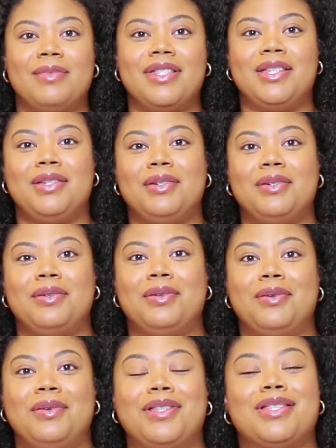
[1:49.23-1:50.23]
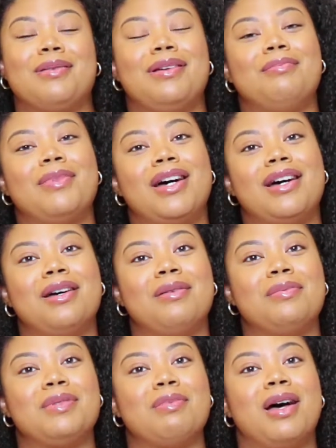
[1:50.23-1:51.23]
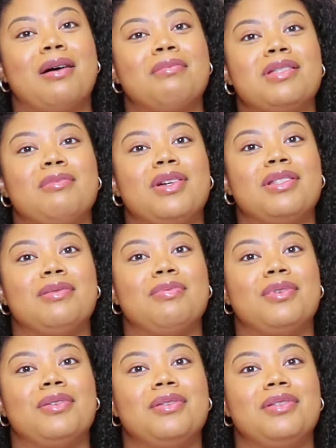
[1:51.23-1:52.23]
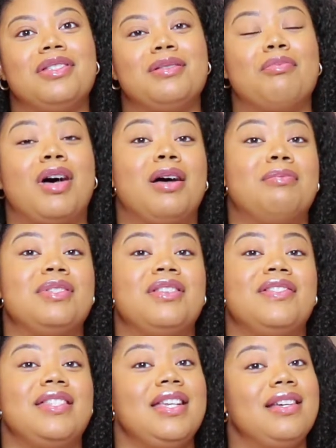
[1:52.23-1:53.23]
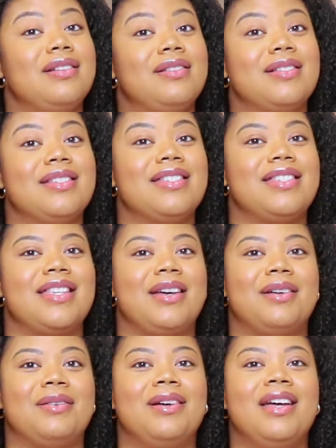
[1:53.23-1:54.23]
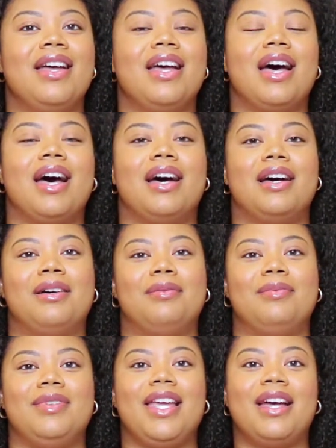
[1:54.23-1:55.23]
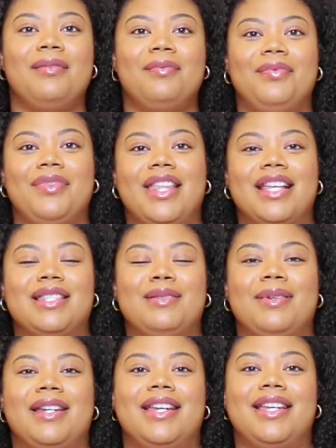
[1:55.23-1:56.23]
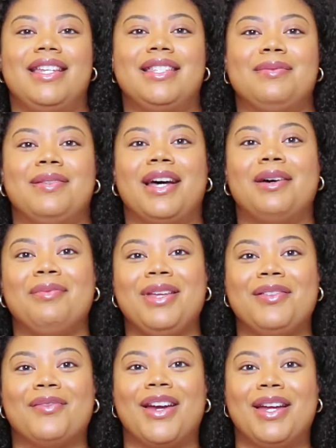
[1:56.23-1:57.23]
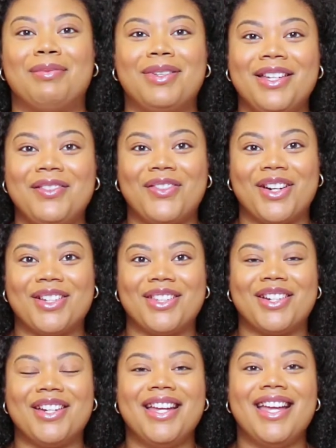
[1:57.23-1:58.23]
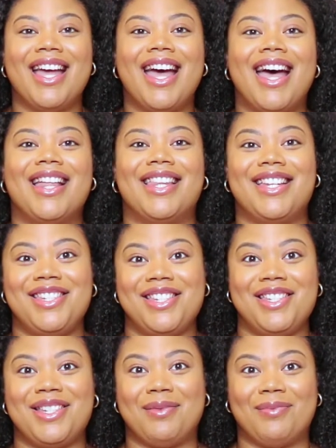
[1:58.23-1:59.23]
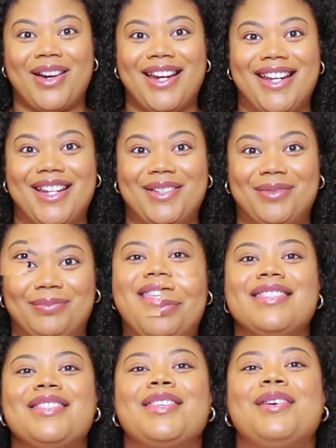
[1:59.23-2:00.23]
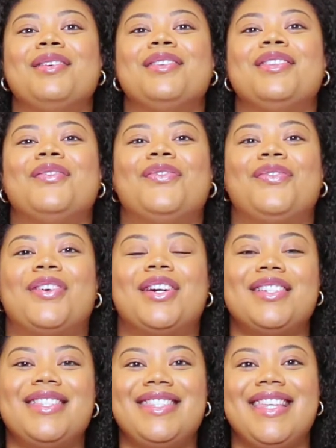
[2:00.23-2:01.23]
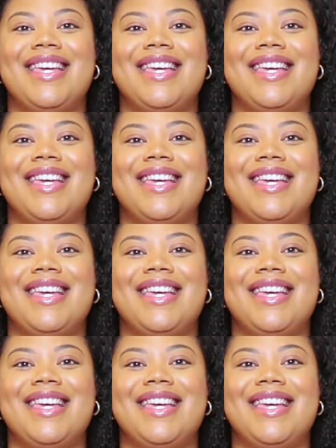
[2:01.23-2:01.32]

to twin moms, moms of multiples, moms of singles. So yeah, that's what it is. Without me rambling further, let's just jump right in. So the first